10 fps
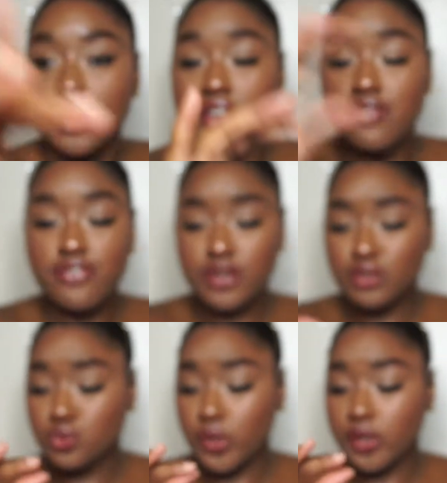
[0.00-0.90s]
it
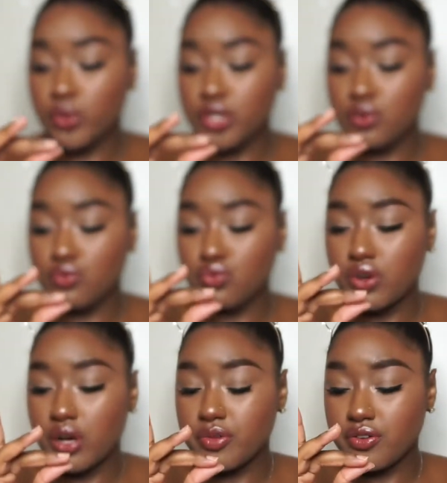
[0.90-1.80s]
feels like when you
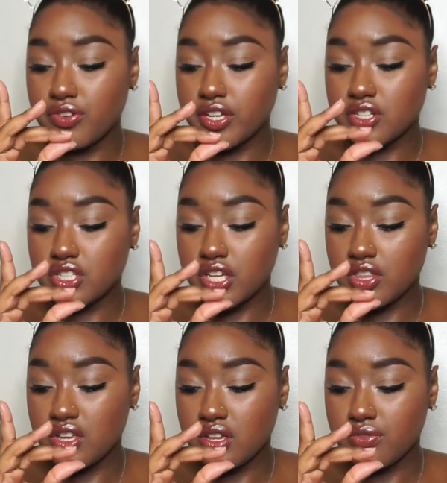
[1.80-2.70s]
rub your fingers
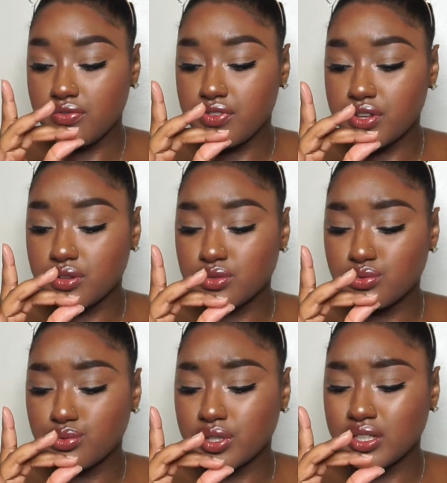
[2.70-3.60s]
together, it feels
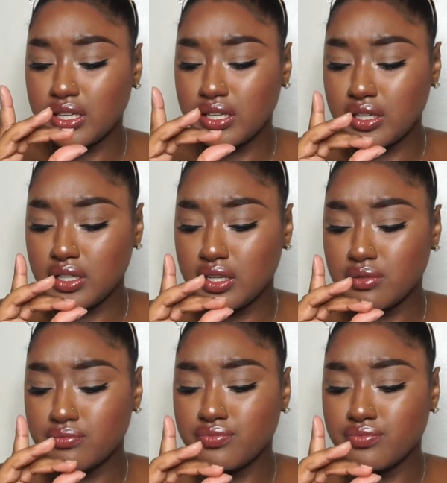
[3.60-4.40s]
really